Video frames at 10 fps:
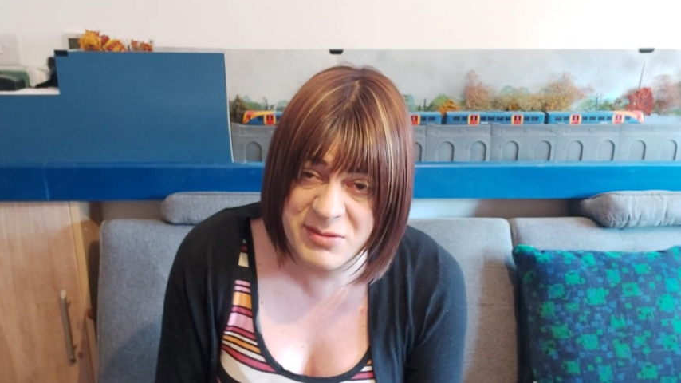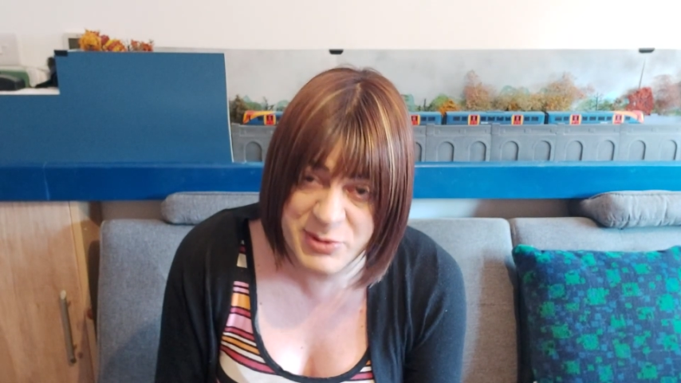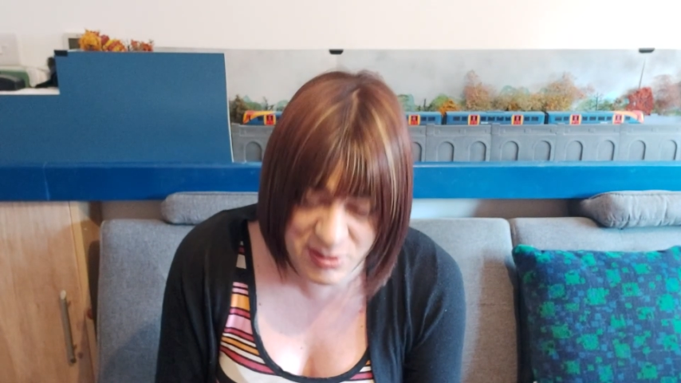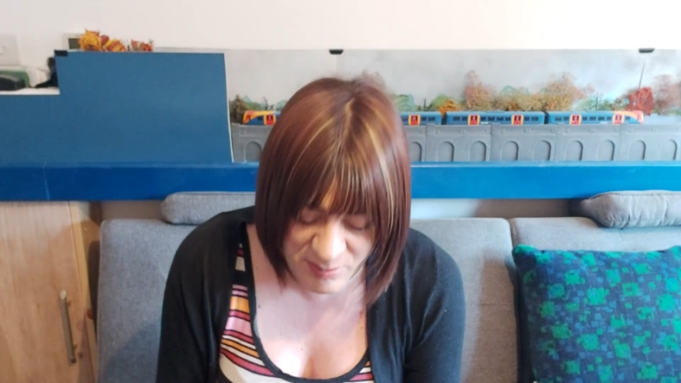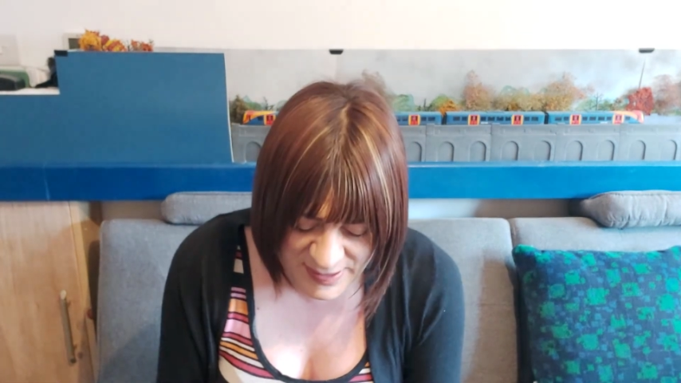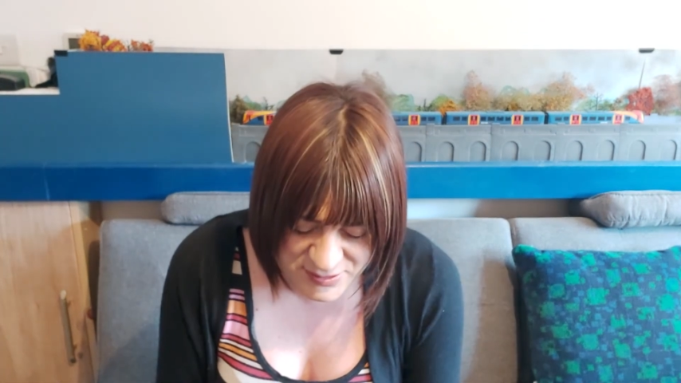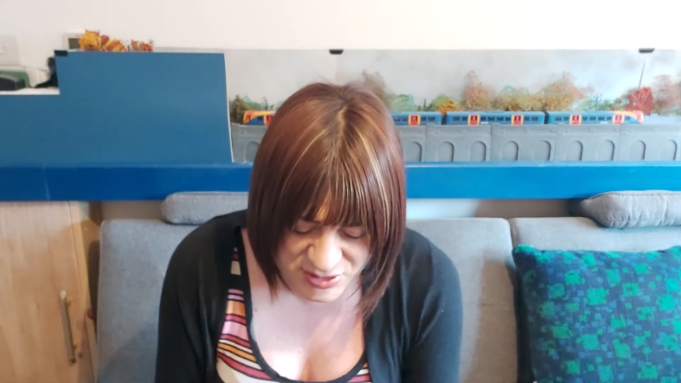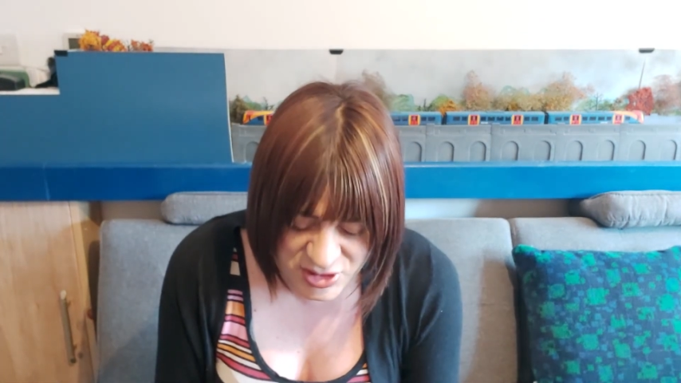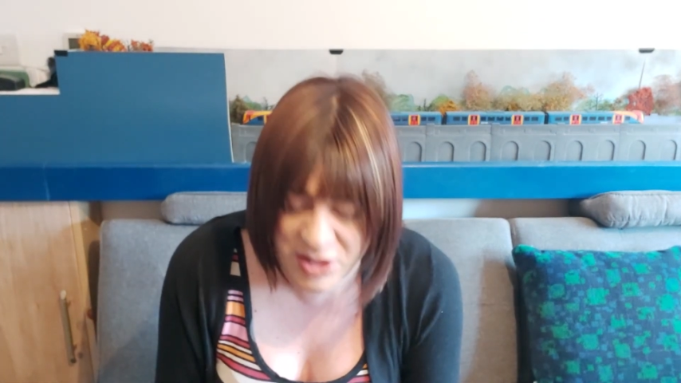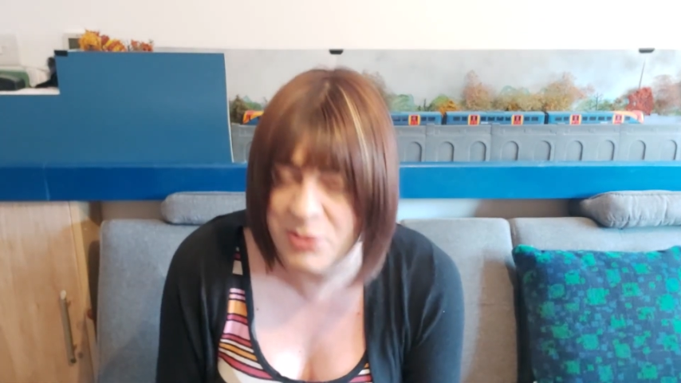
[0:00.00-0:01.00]
which I'm about to
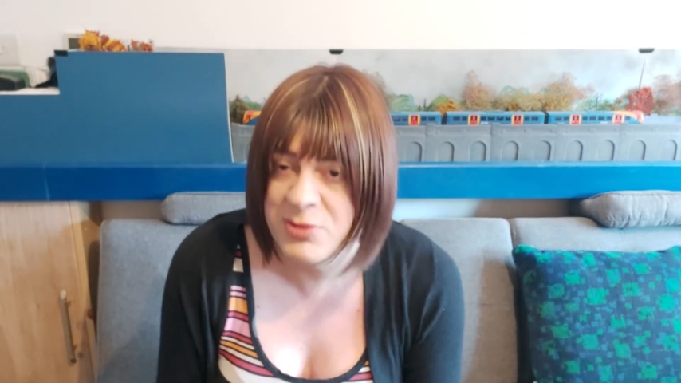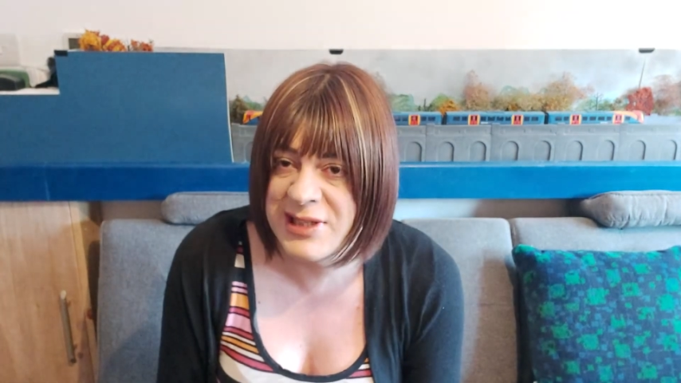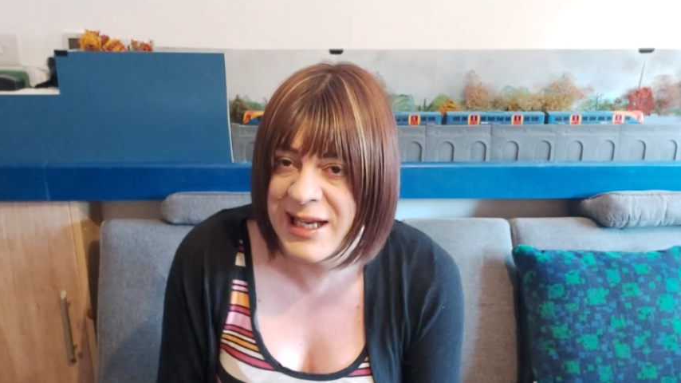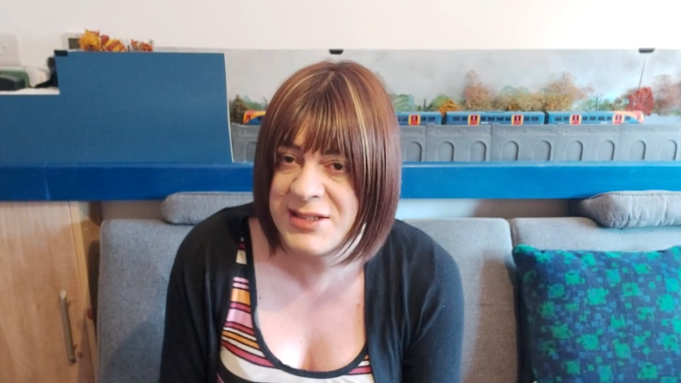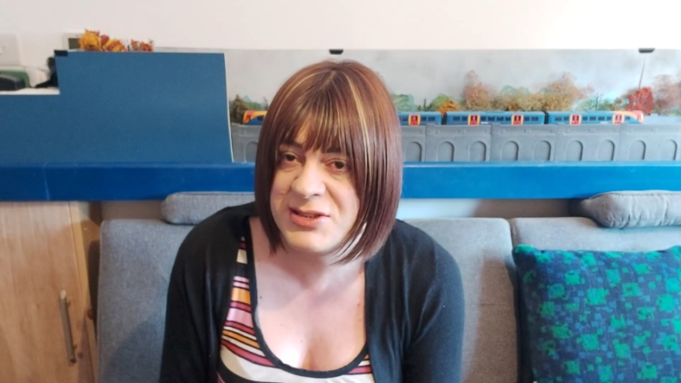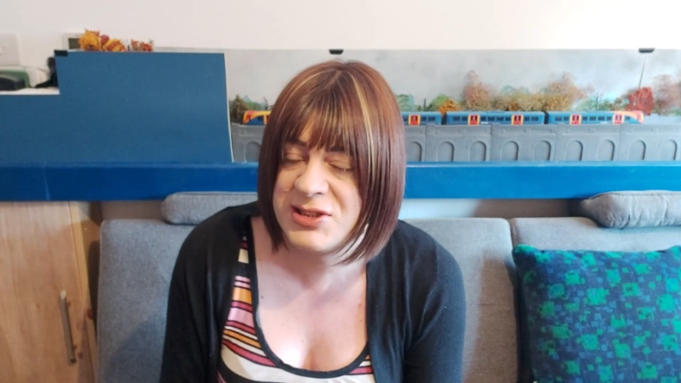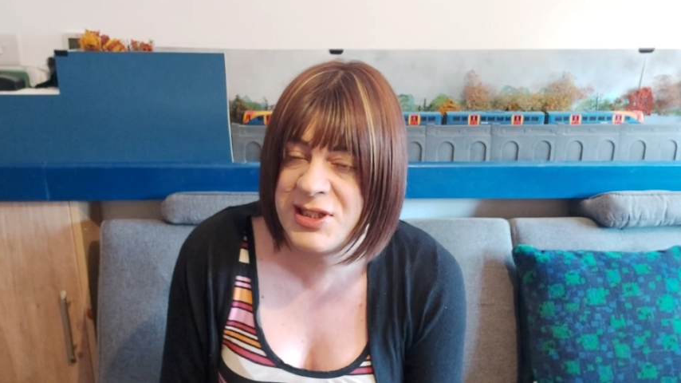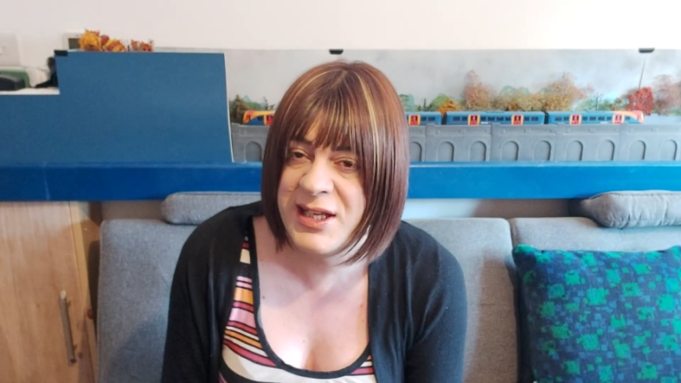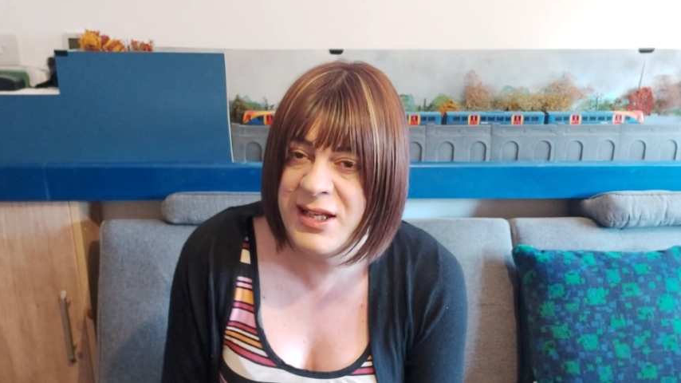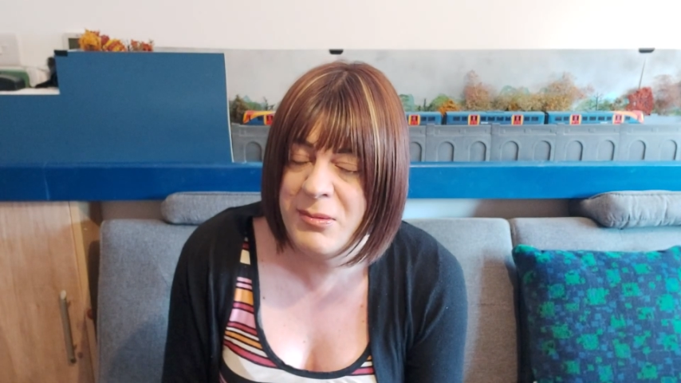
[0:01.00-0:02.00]
show you, was
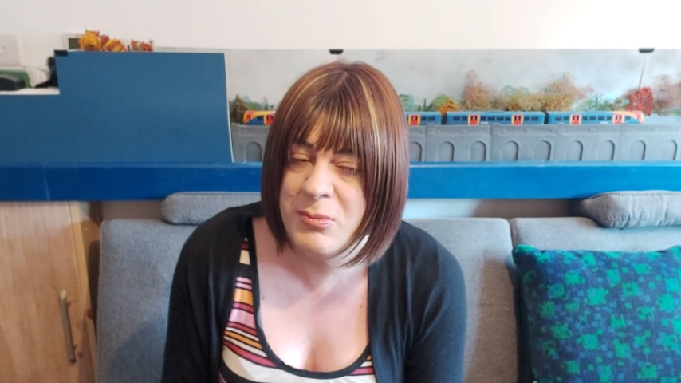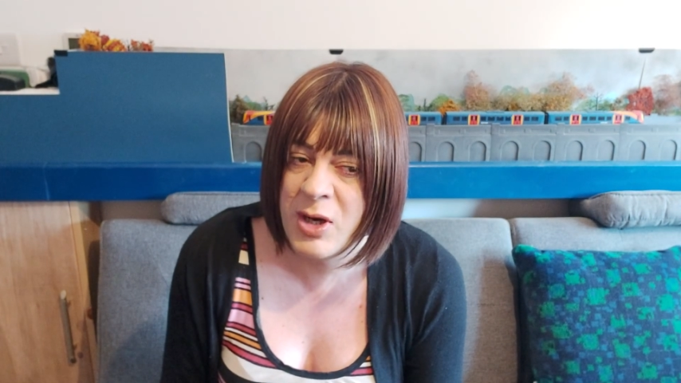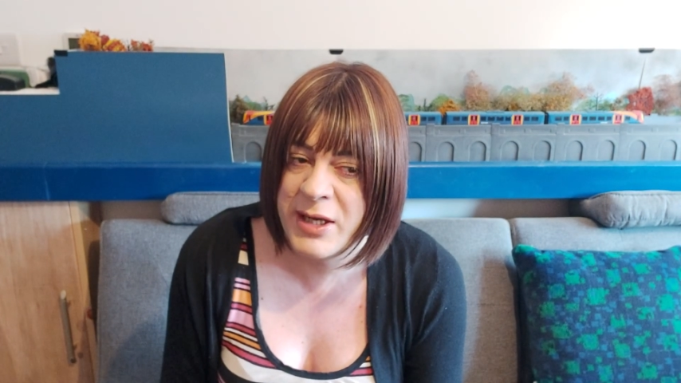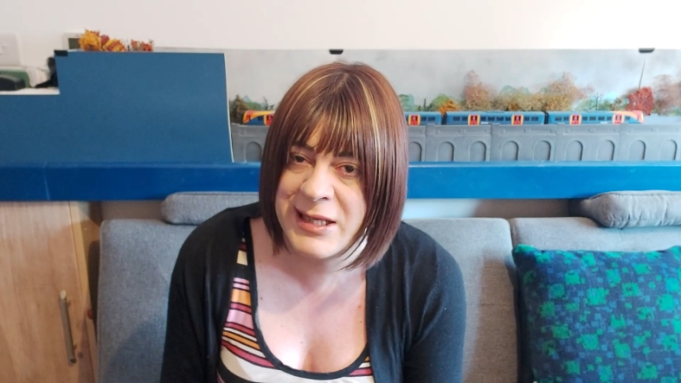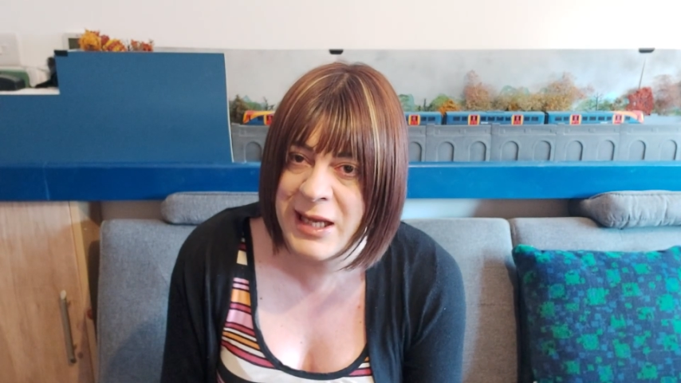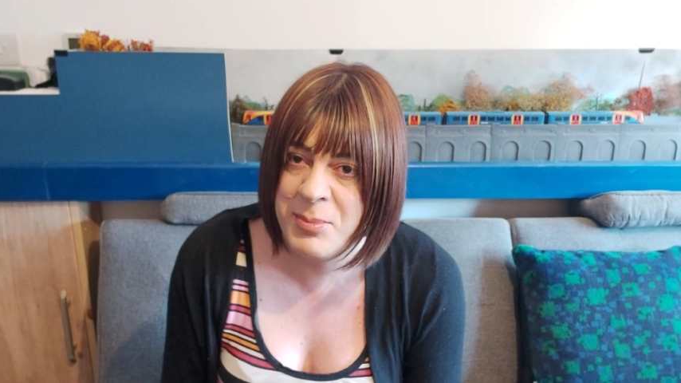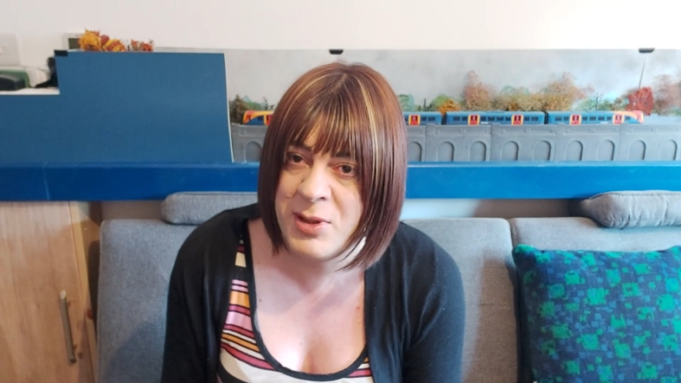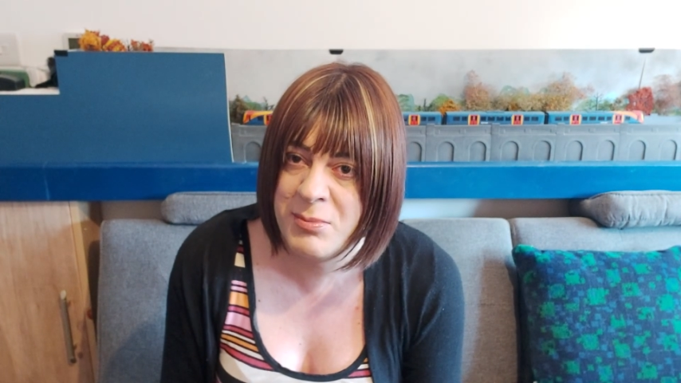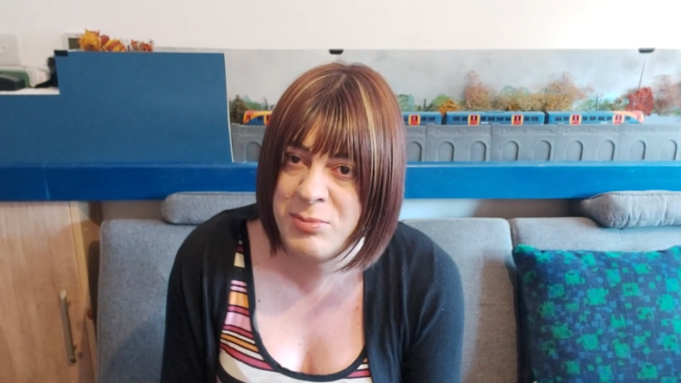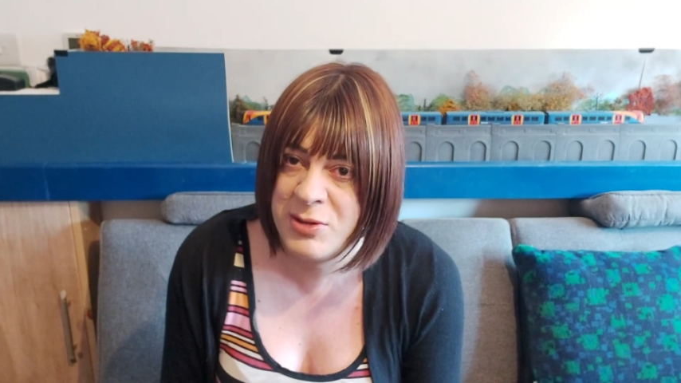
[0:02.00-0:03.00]
actually my
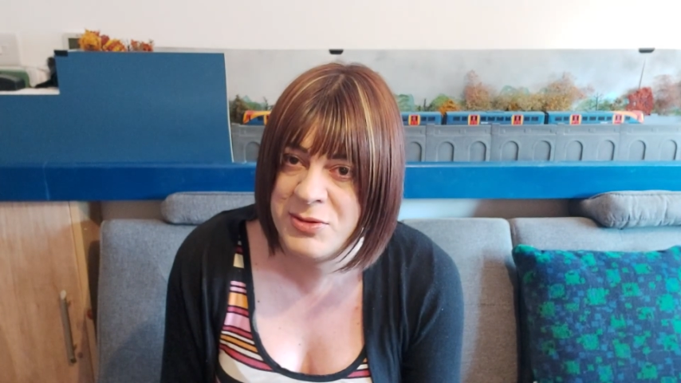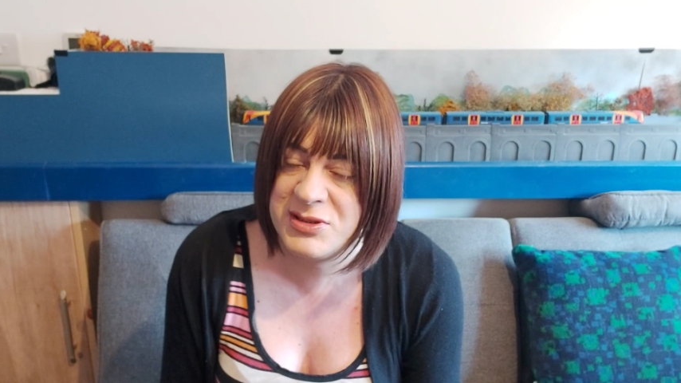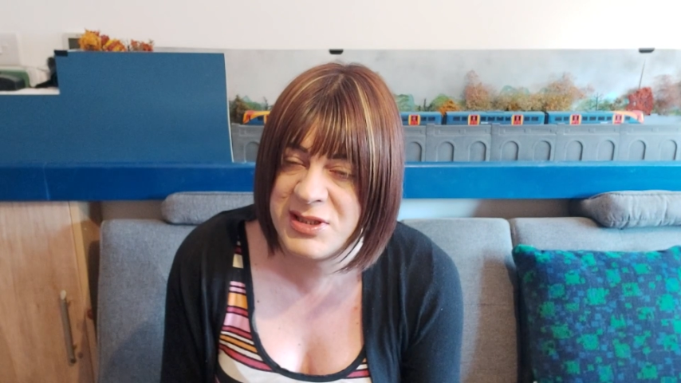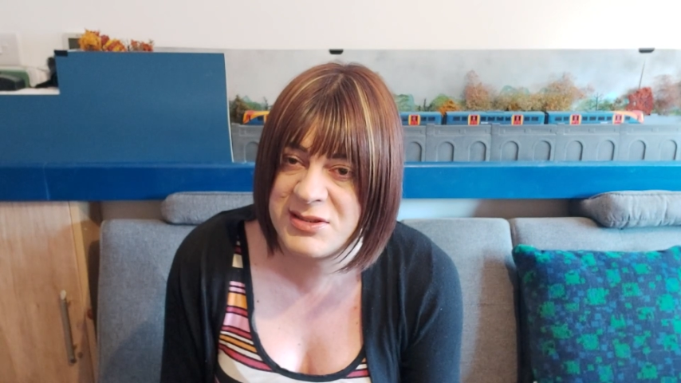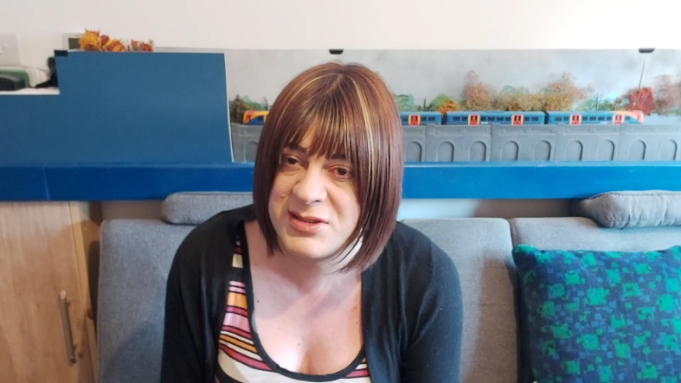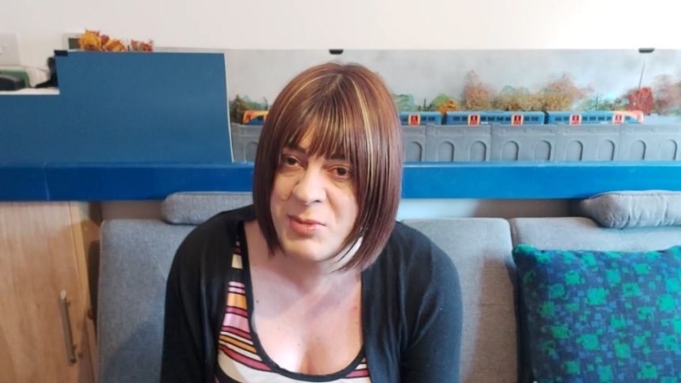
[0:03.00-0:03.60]
Kappa Blue 60,